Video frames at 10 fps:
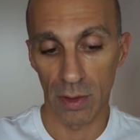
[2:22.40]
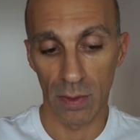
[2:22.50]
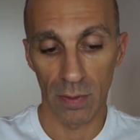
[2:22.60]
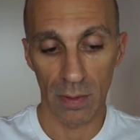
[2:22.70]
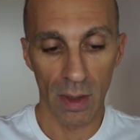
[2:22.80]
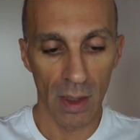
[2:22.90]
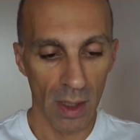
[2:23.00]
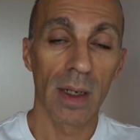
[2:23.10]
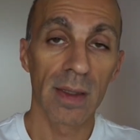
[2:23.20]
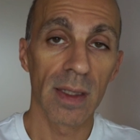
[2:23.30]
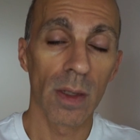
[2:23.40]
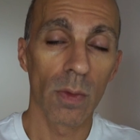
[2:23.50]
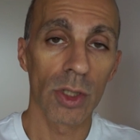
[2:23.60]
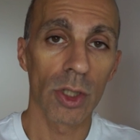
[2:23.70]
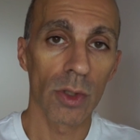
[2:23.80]
shoes. Let's see
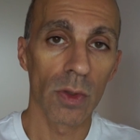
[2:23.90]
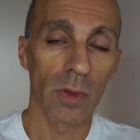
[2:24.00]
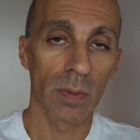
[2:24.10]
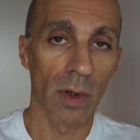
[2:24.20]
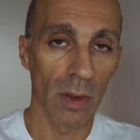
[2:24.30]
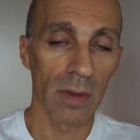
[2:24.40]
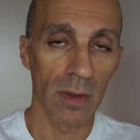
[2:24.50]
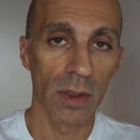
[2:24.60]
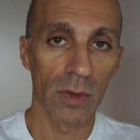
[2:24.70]
which shoes brought